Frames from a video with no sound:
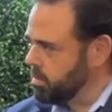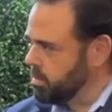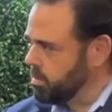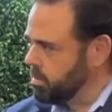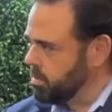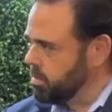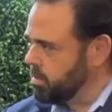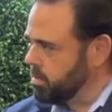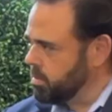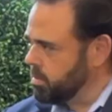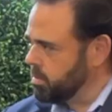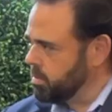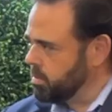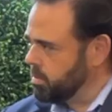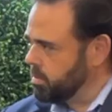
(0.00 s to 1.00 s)

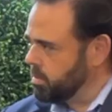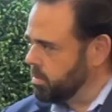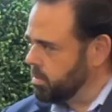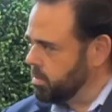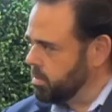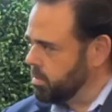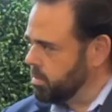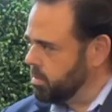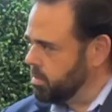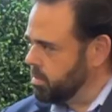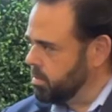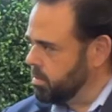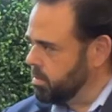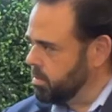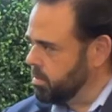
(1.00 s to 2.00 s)

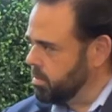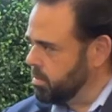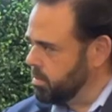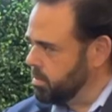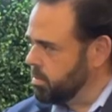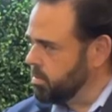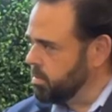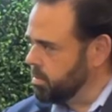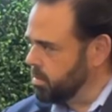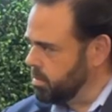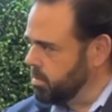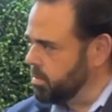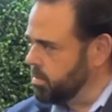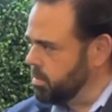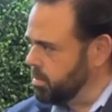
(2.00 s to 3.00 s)

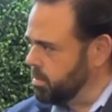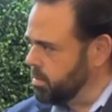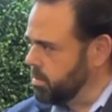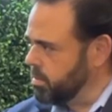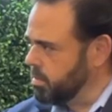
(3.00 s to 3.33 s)
The person shown says nothing.